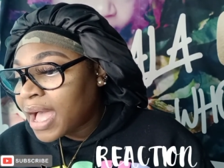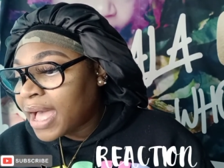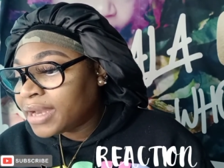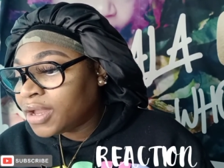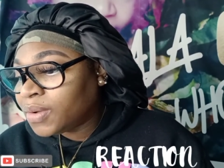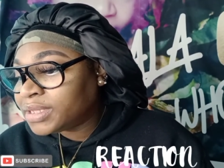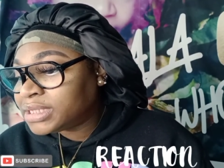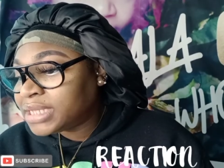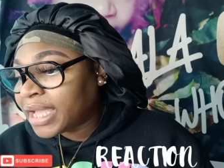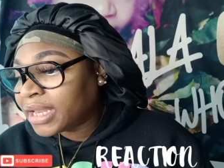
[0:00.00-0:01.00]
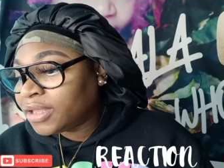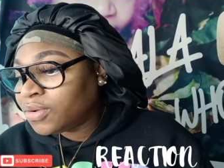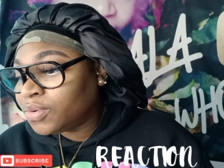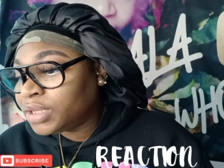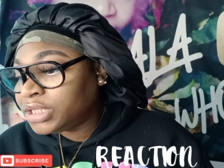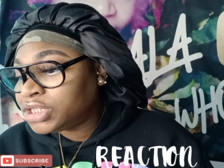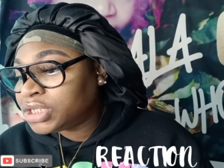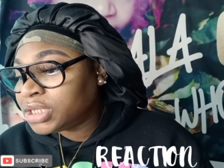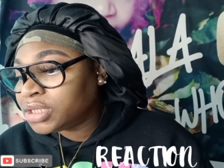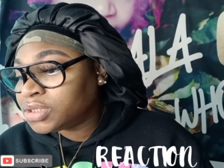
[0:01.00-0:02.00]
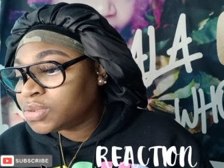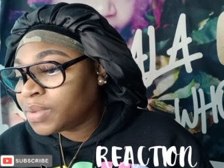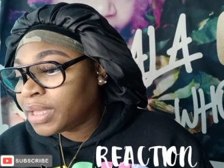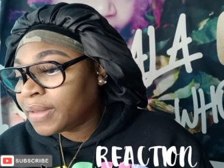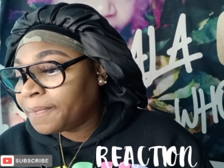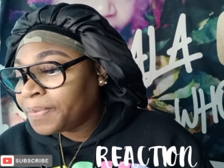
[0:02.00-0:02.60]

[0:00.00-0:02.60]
I know exactly who he chills with,